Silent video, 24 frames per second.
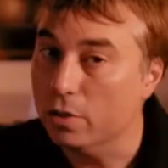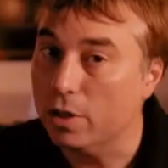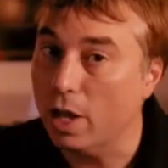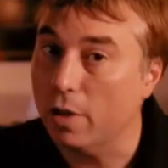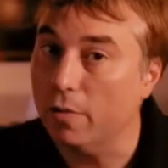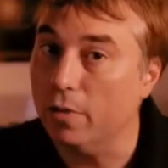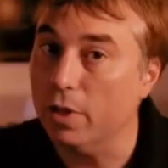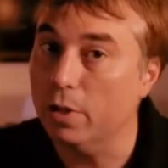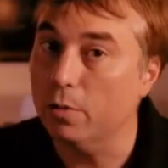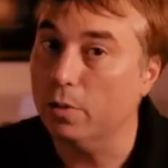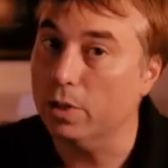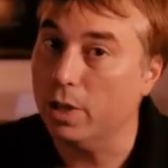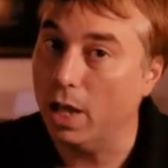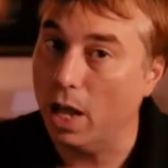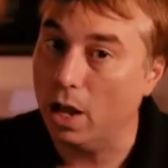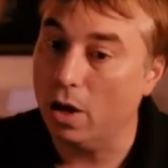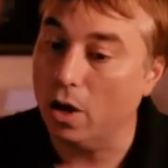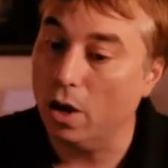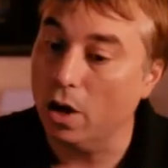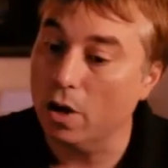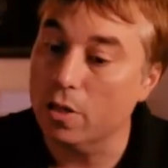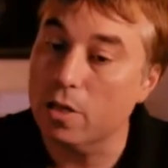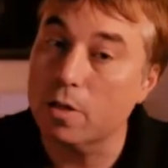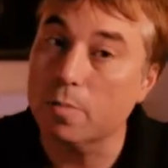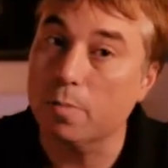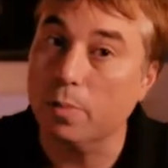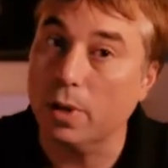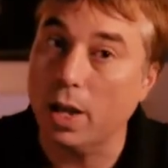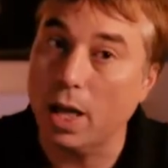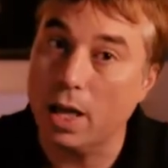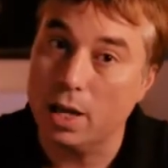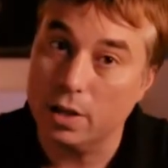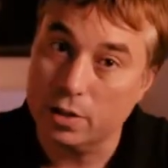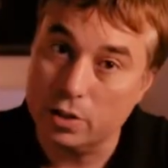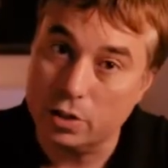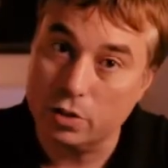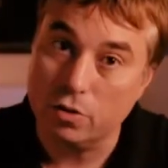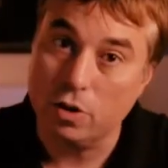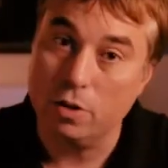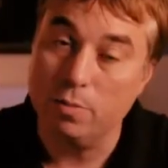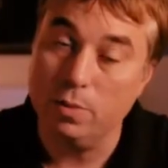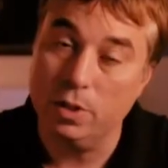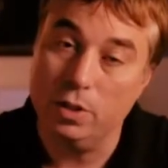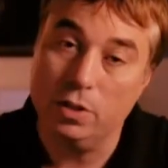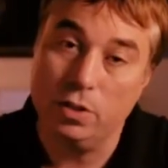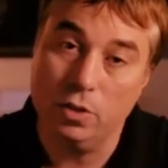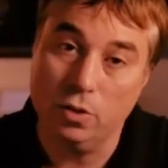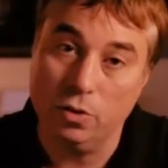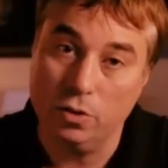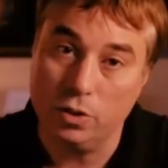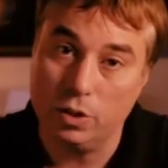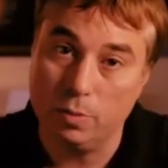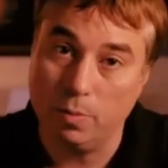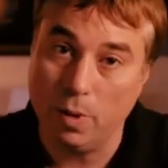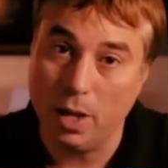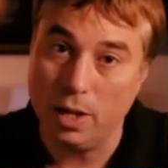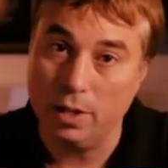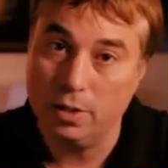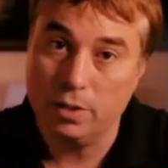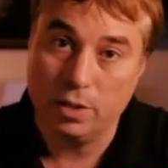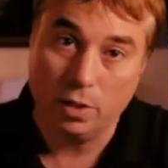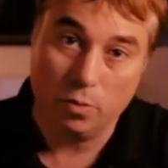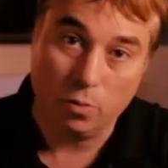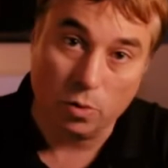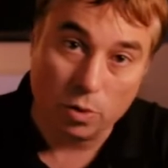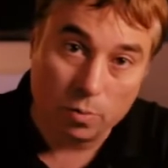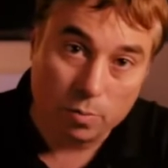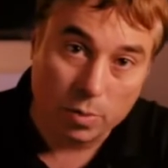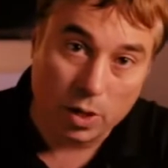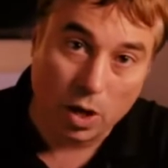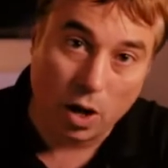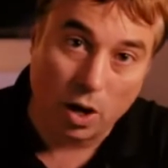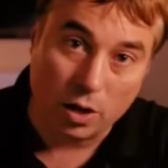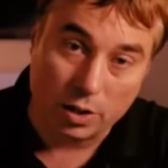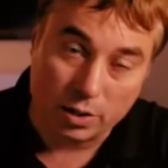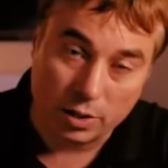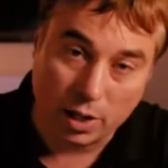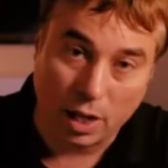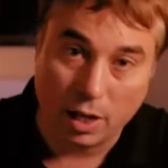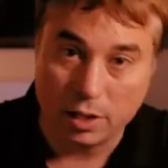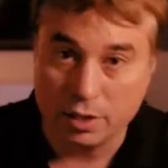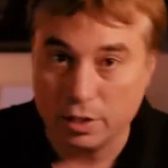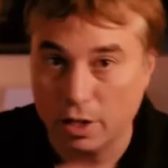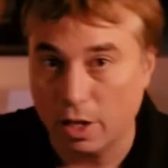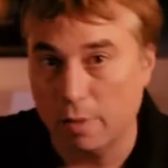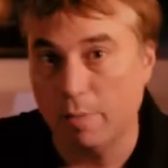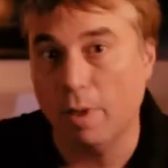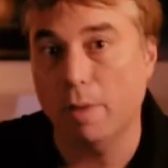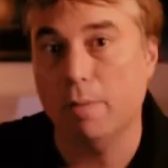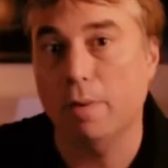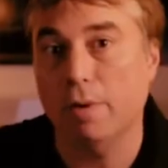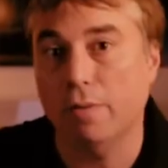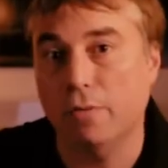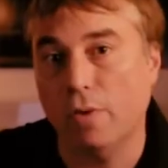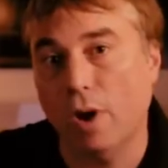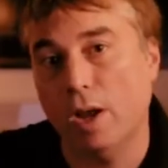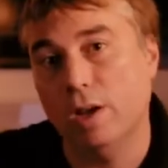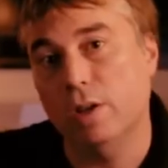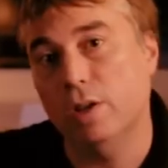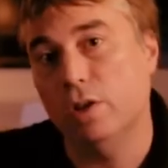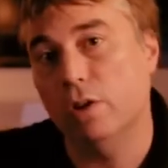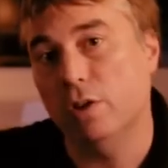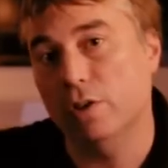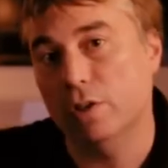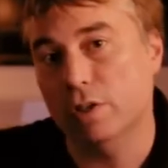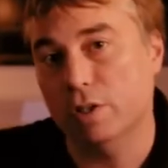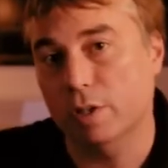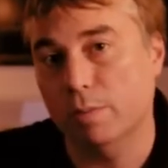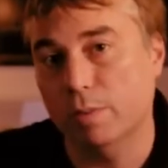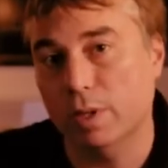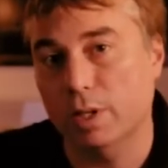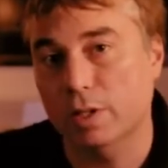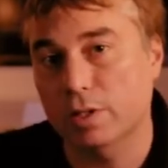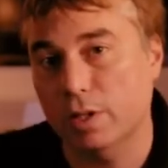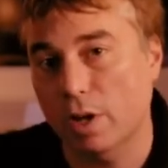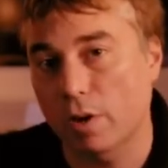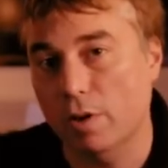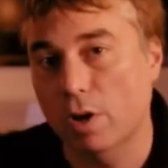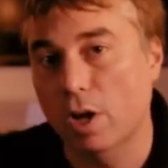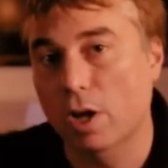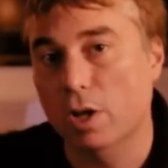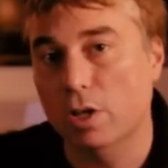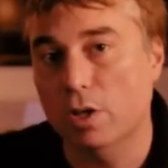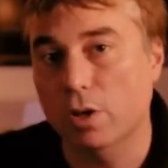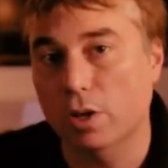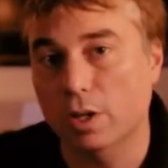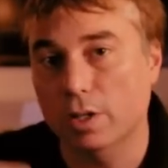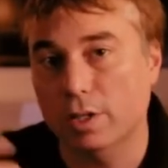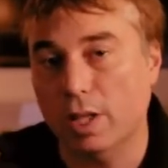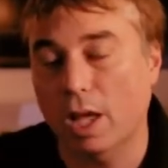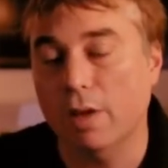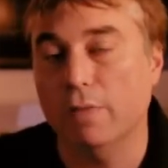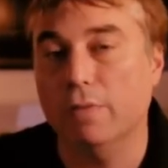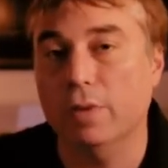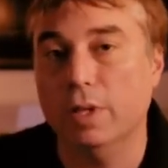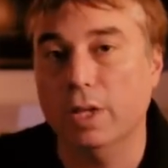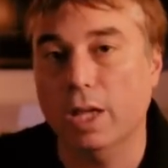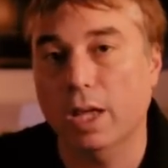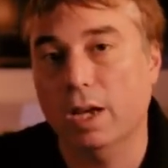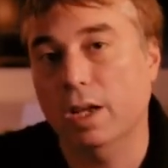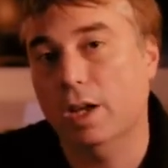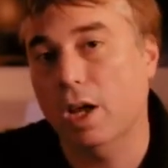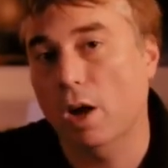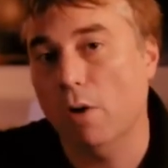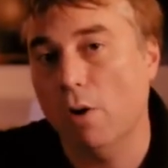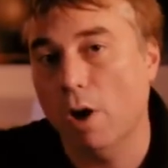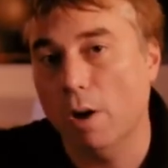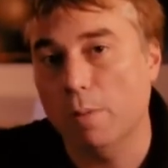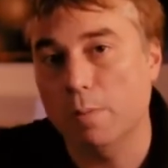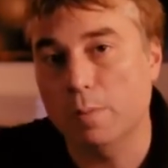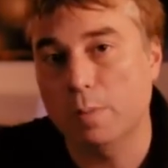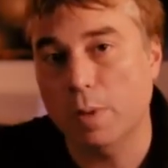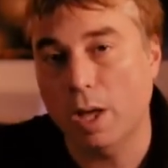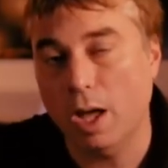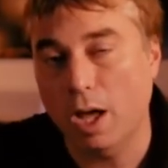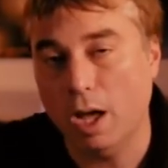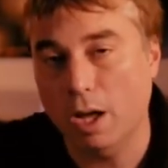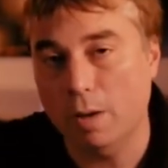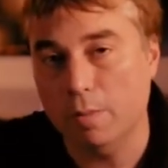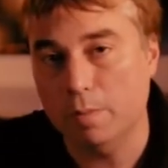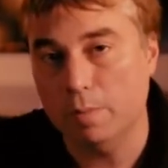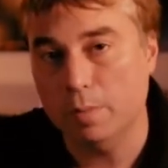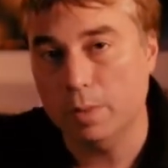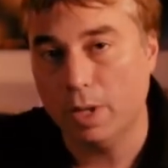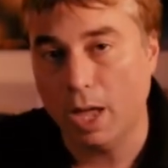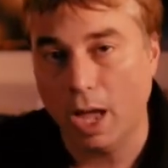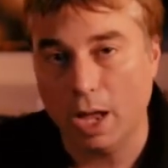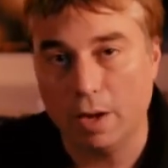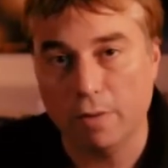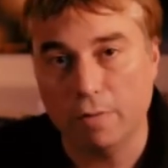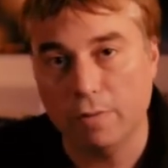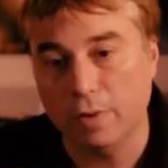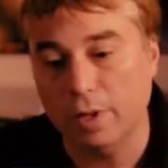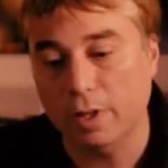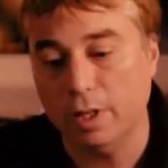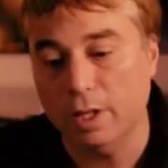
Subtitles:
You definitely would get other players stream into your space that wouldn't be hostile, say maybe a friend of yours or something, so you could definitely get a co-op kind of